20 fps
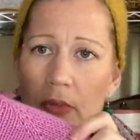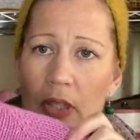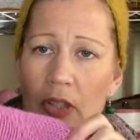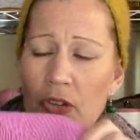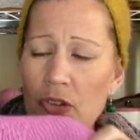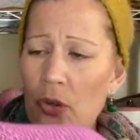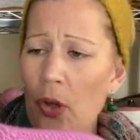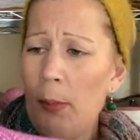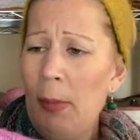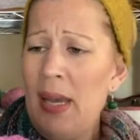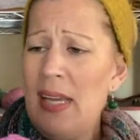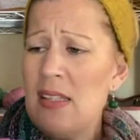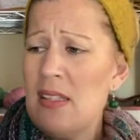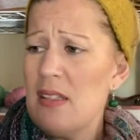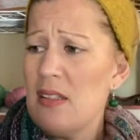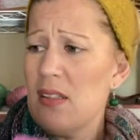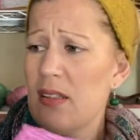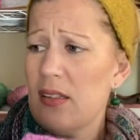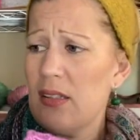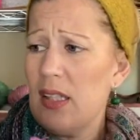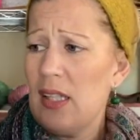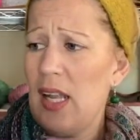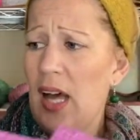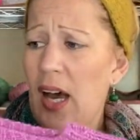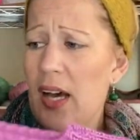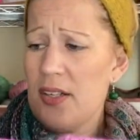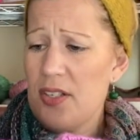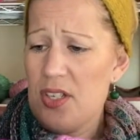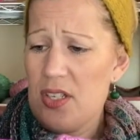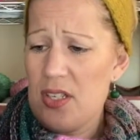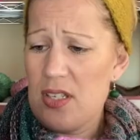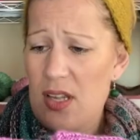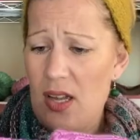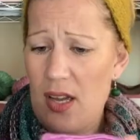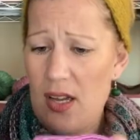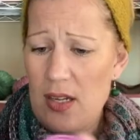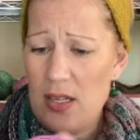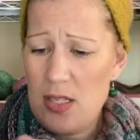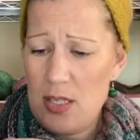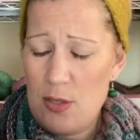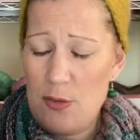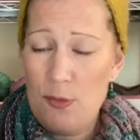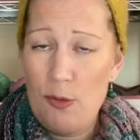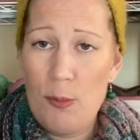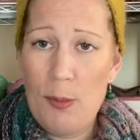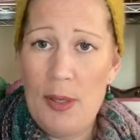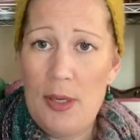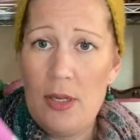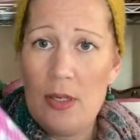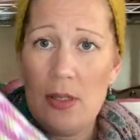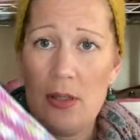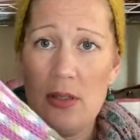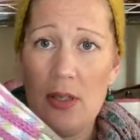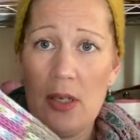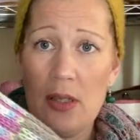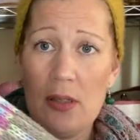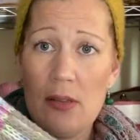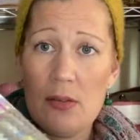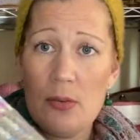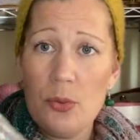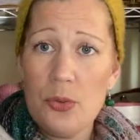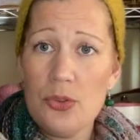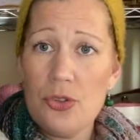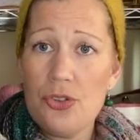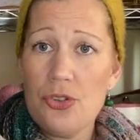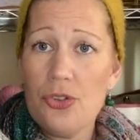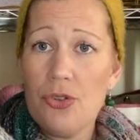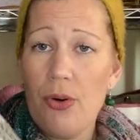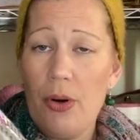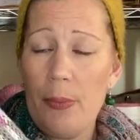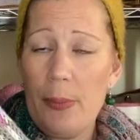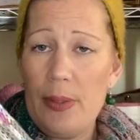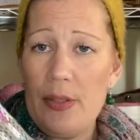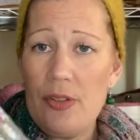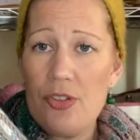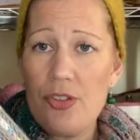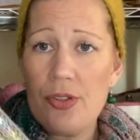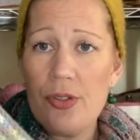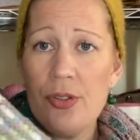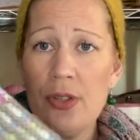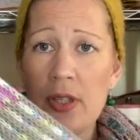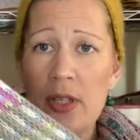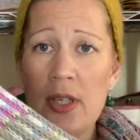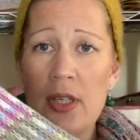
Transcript: So I made this the largest size for my youngest daughter to grow into.